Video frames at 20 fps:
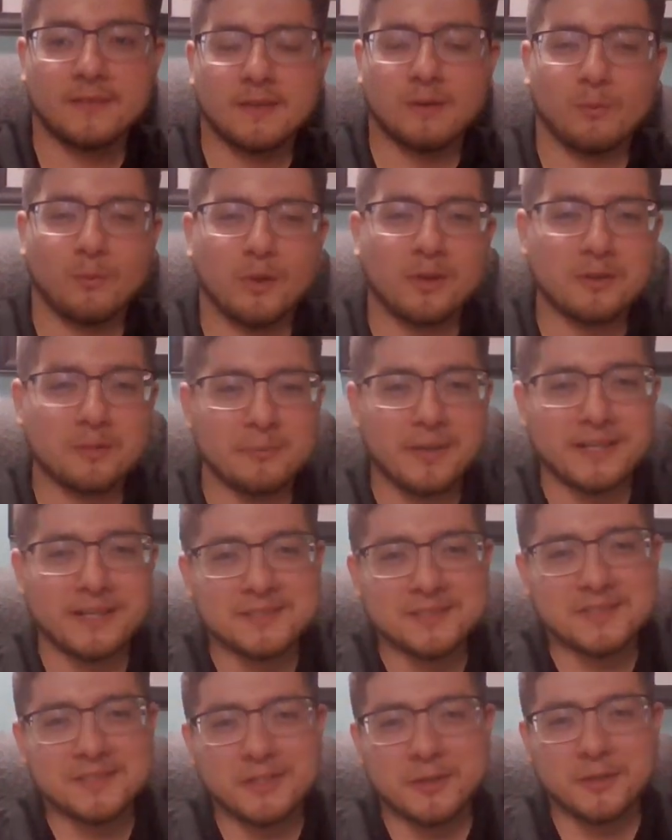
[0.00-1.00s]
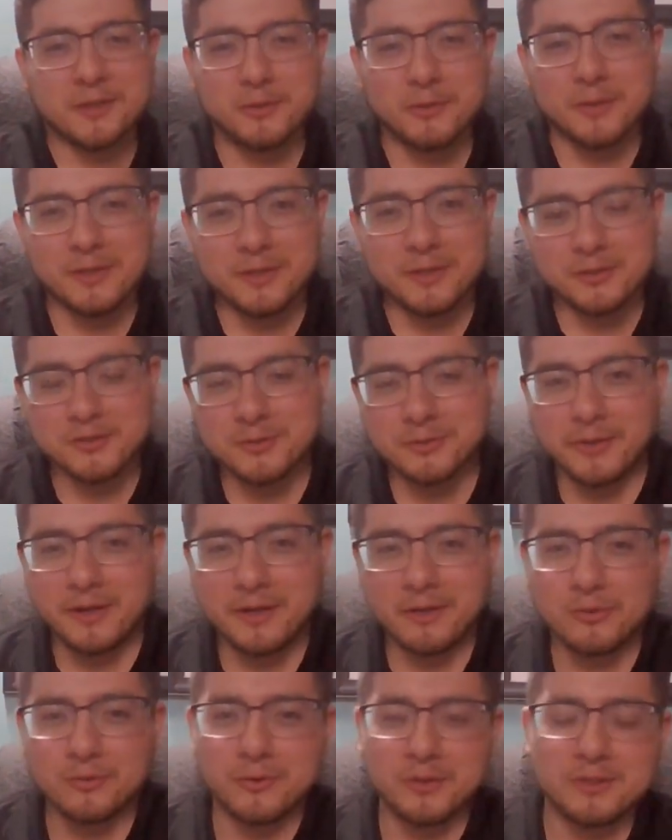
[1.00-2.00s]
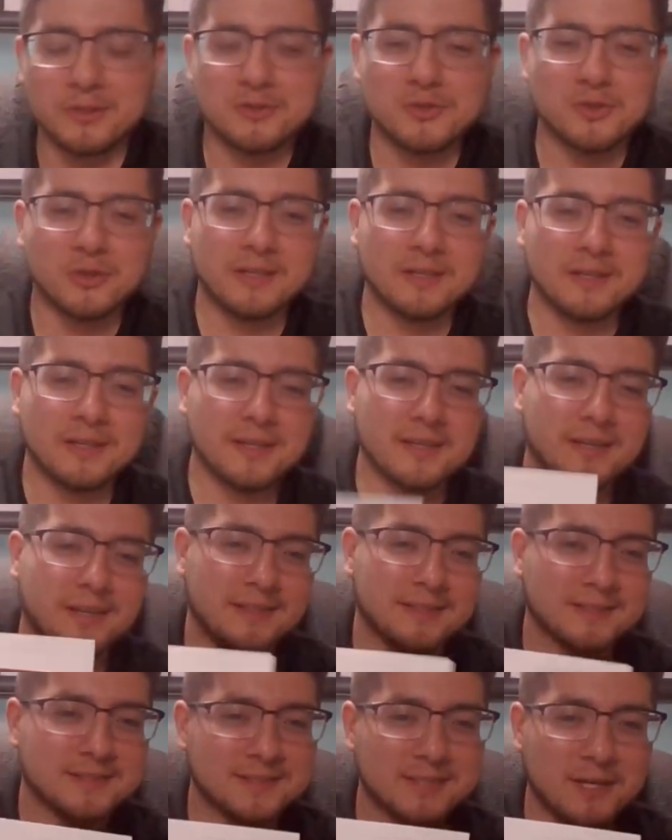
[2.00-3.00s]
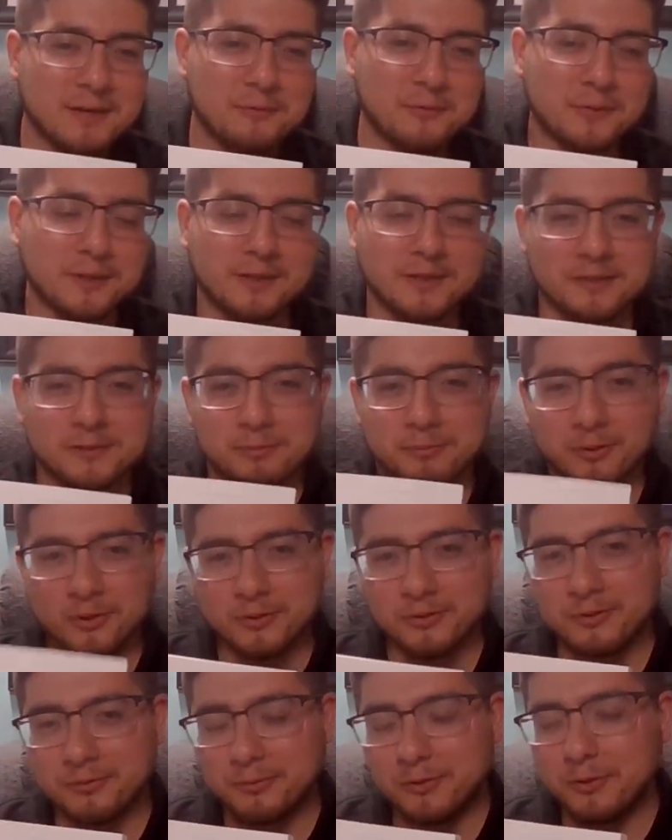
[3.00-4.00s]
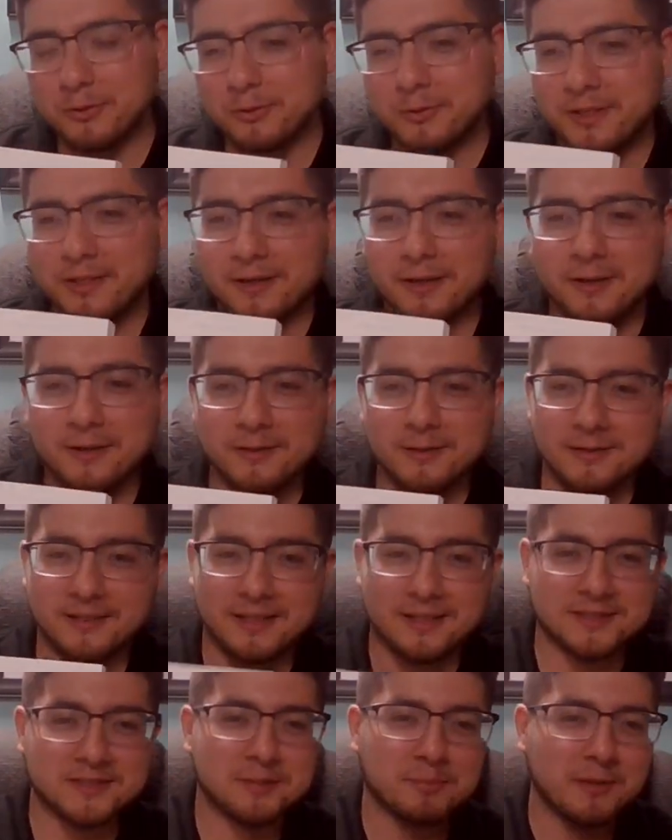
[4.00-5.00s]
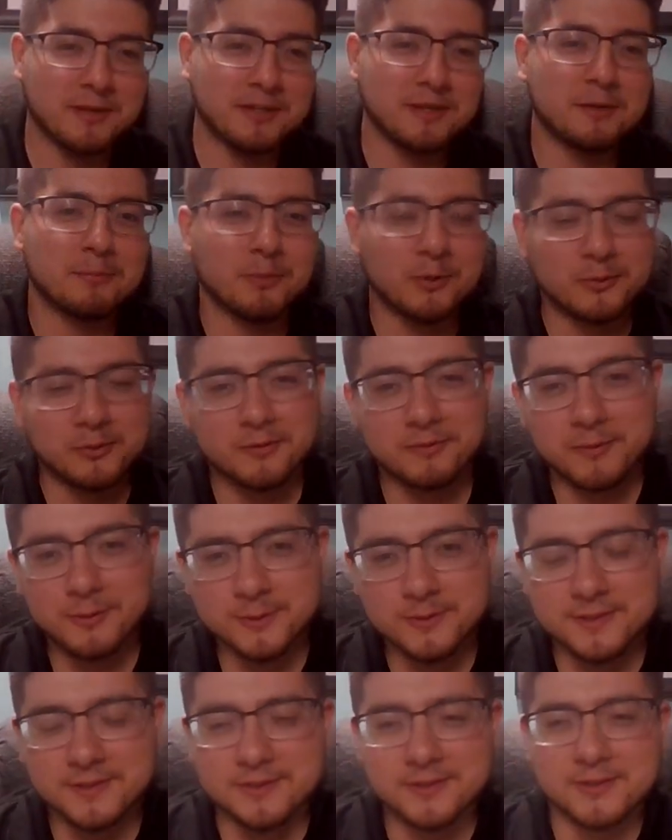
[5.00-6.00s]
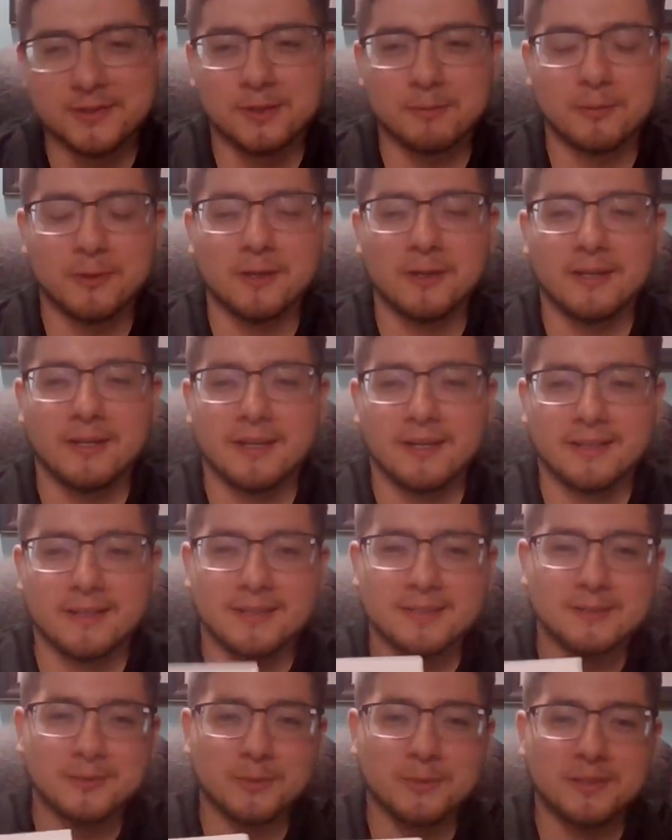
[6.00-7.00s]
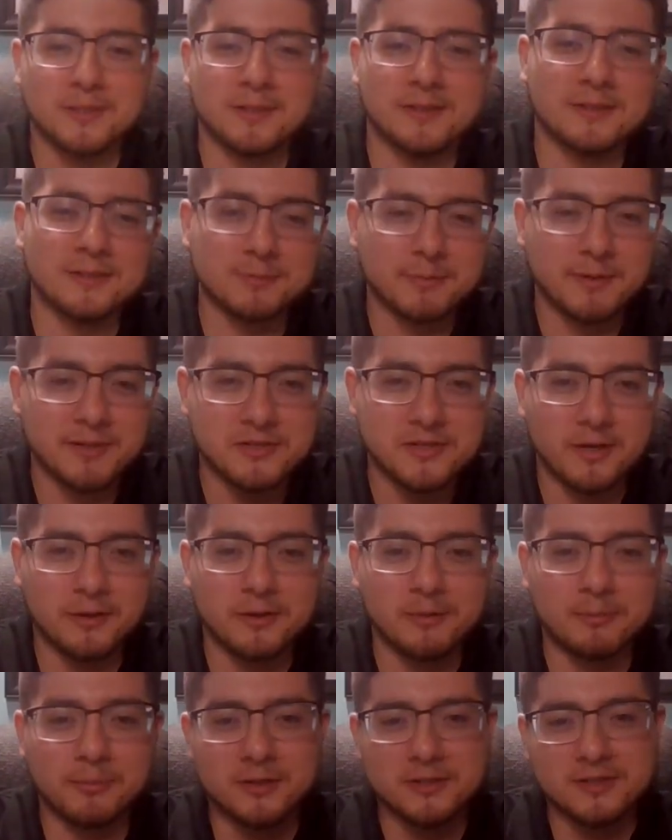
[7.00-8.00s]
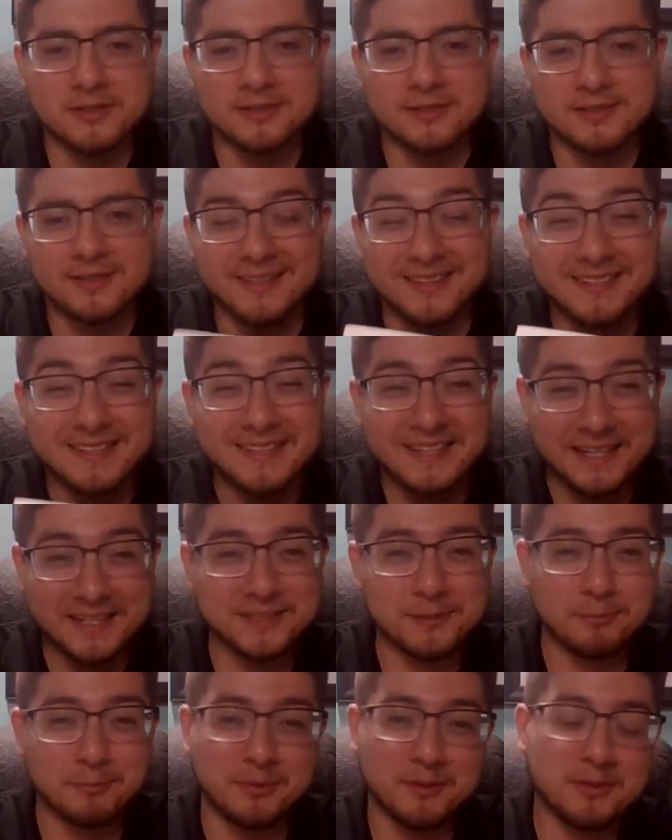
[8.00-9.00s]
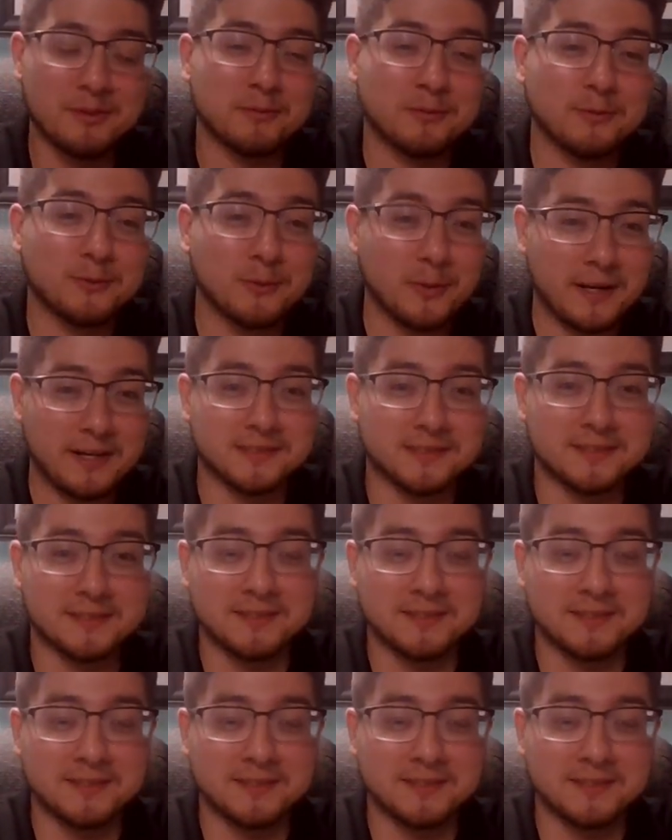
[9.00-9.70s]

Welcome back to CR3 Christian Radio for the Trinity, and it's time for another book review here. Yes, plenty of book reviews this summer. This one here is by Jerry Bridges, The Discipline of Grace.